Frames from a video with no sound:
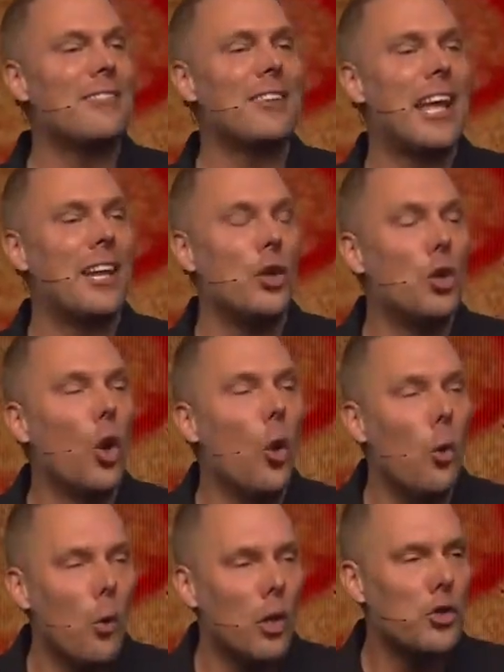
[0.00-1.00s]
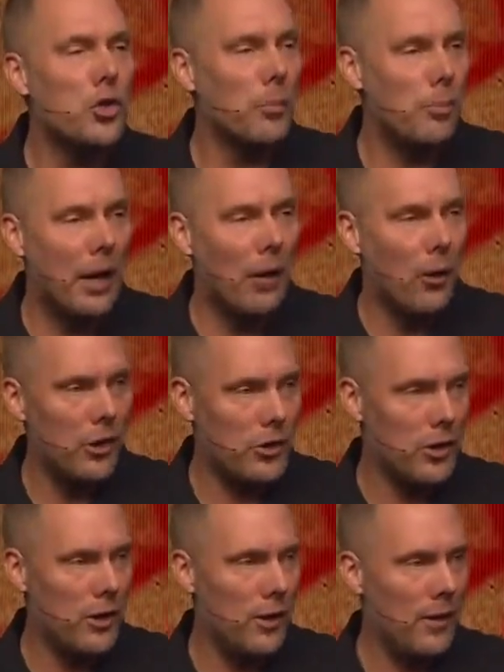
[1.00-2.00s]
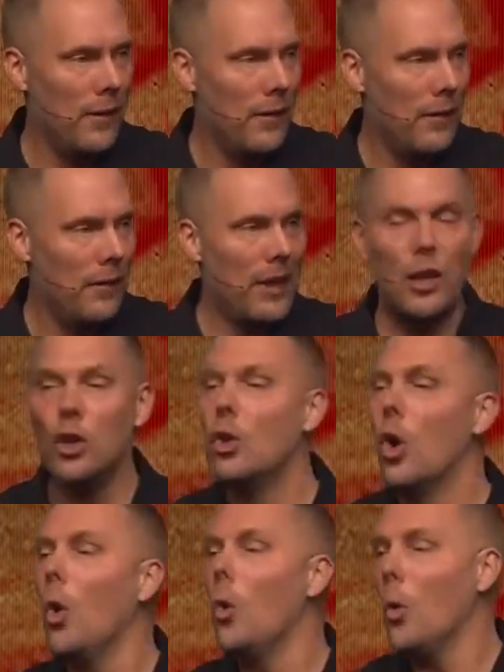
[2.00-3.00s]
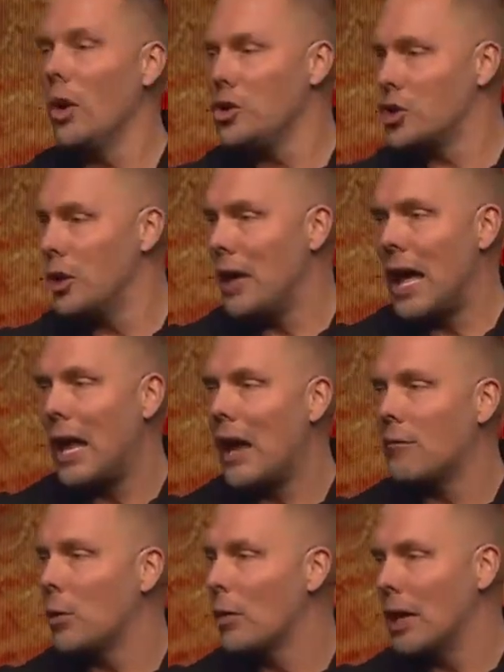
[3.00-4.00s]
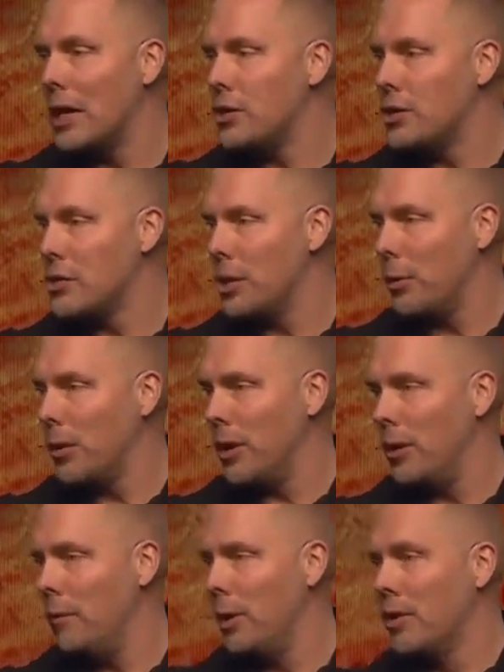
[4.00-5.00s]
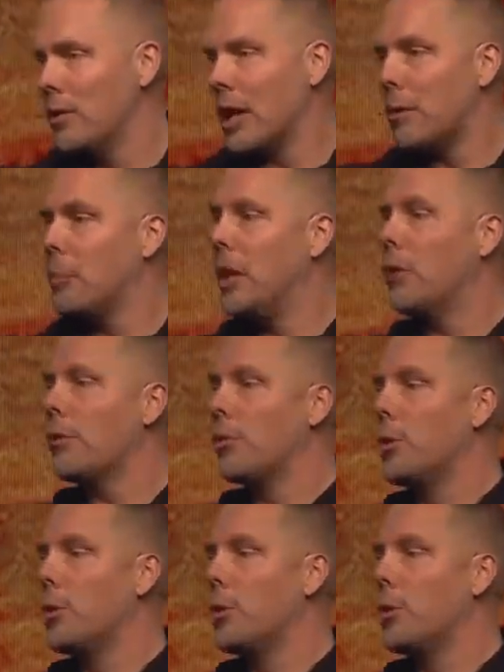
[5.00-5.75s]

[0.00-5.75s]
is that no one should perish, that no one should not have a relationship with him. Second Peter